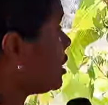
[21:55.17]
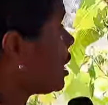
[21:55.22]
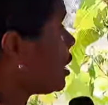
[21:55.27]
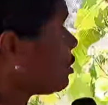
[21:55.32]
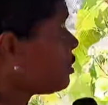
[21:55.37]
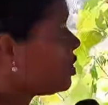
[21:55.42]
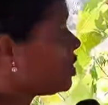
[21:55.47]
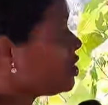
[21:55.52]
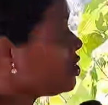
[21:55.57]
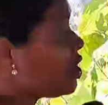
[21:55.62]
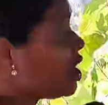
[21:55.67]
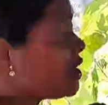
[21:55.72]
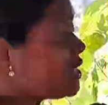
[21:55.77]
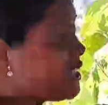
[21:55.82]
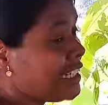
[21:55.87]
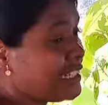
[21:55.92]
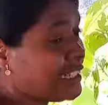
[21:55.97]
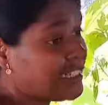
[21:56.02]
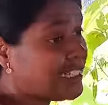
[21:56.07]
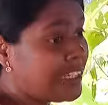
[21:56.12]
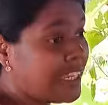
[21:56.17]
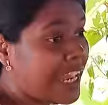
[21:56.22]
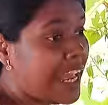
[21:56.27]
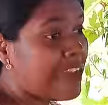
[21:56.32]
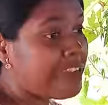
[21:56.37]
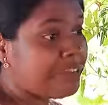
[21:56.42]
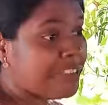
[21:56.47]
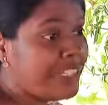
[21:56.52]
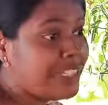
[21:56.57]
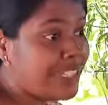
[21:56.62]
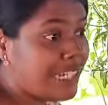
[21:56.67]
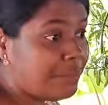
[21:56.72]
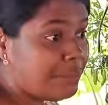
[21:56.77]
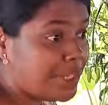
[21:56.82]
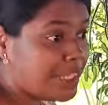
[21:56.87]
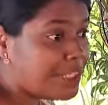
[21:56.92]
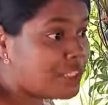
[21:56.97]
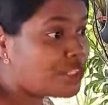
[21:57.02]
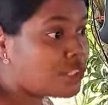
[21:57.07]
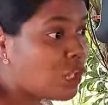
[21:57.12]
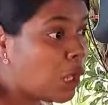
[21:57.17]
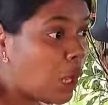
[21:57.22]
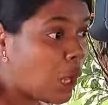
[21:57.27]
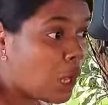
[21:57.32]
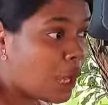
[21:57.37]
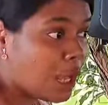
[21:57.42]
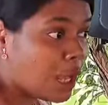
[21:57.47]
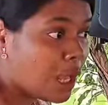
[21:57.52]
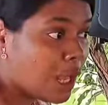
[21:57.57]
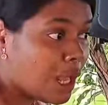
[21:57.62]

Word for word: Now, not necessarily every time he saw.